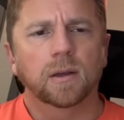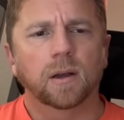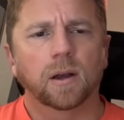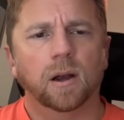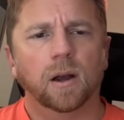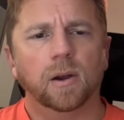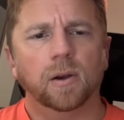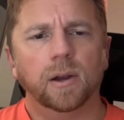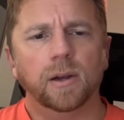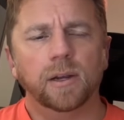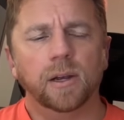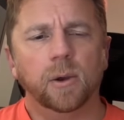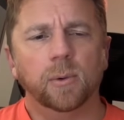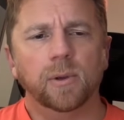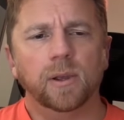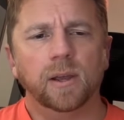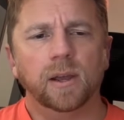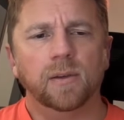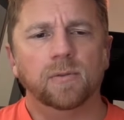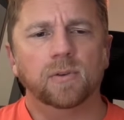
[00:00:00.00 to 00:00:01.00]
Alright, now
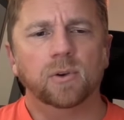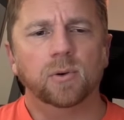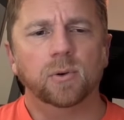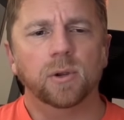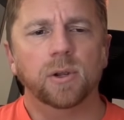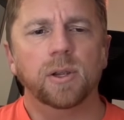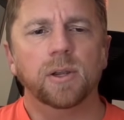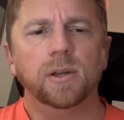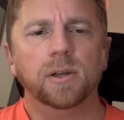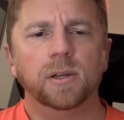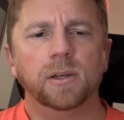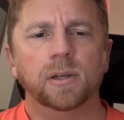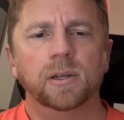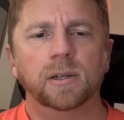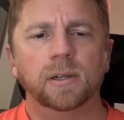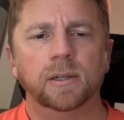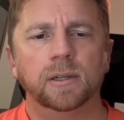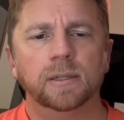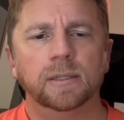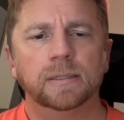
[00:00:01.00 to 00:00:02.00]
we have green
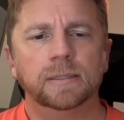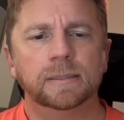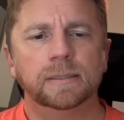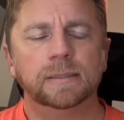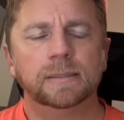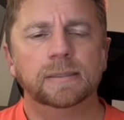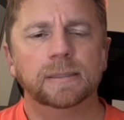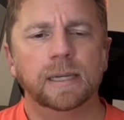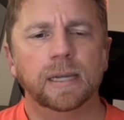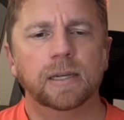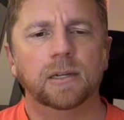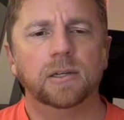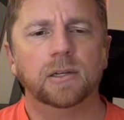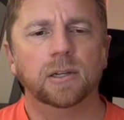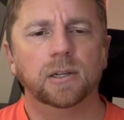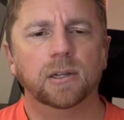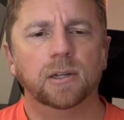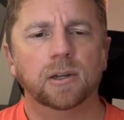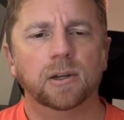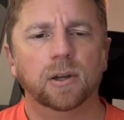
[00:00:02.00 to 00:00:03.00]
and
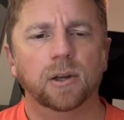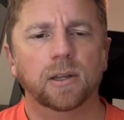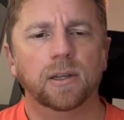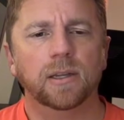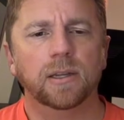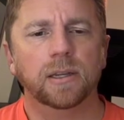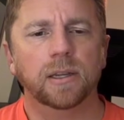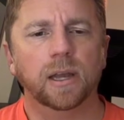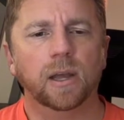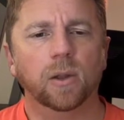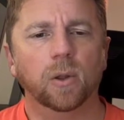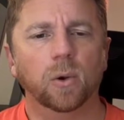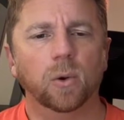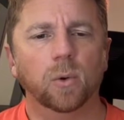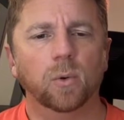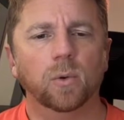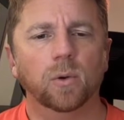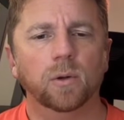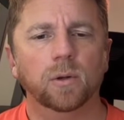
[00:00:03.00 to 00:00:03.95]
yellow.